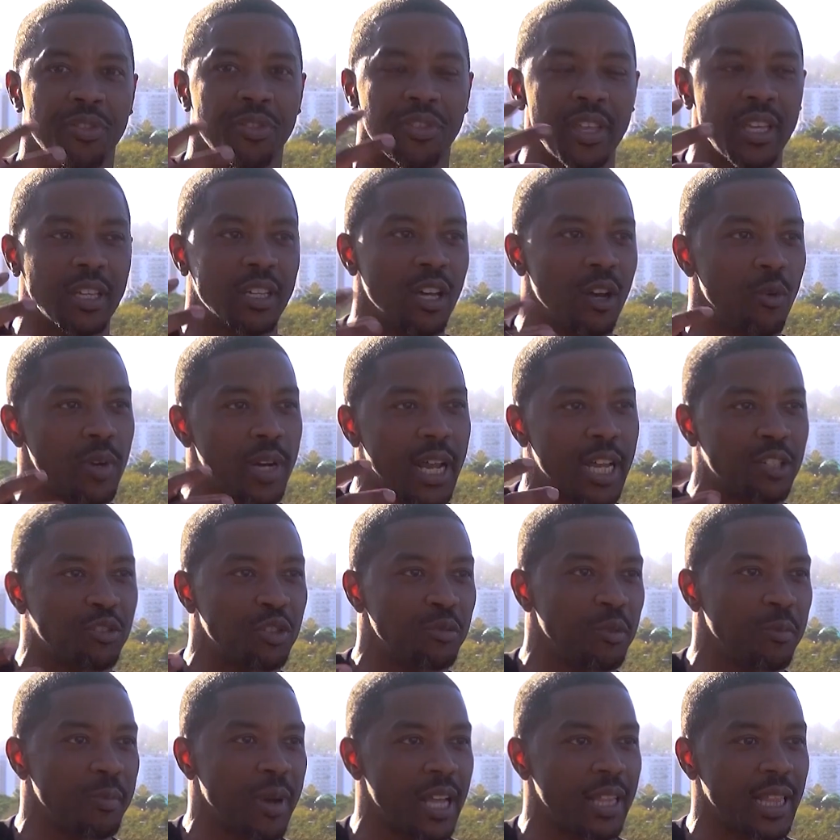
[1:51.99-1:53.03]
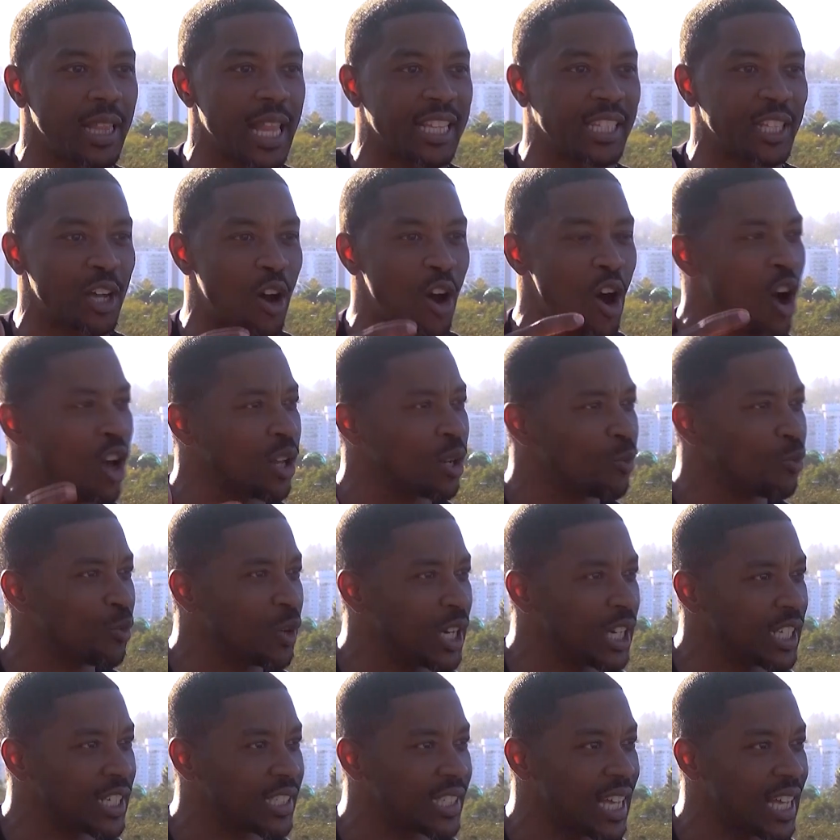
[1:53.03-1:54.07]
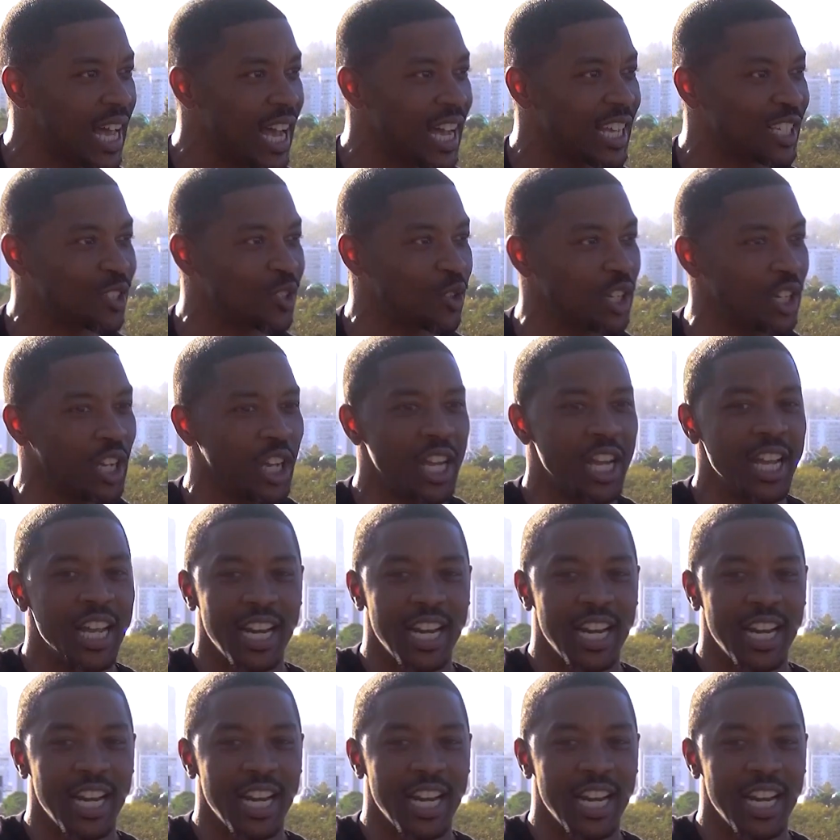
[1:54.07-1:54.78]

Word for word: think of when I dream about like the Harlem Renaissance or the